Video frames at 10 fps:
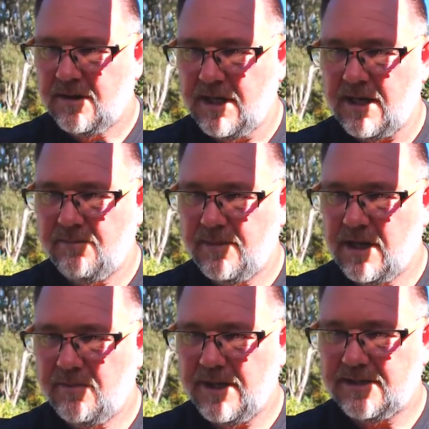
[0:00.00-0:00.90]
How
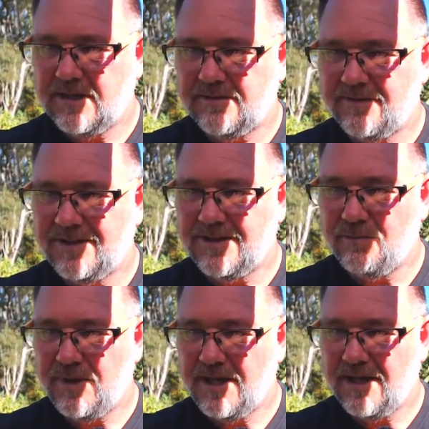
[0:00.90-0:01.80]
about self-sufficient
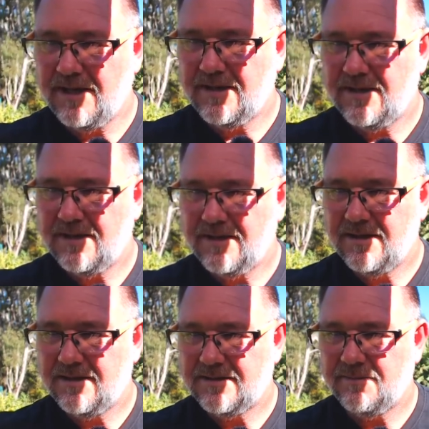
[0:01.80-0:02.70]
beer,
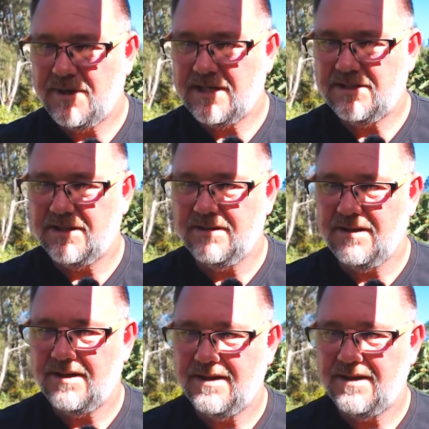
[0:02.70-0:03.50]
Sebastian?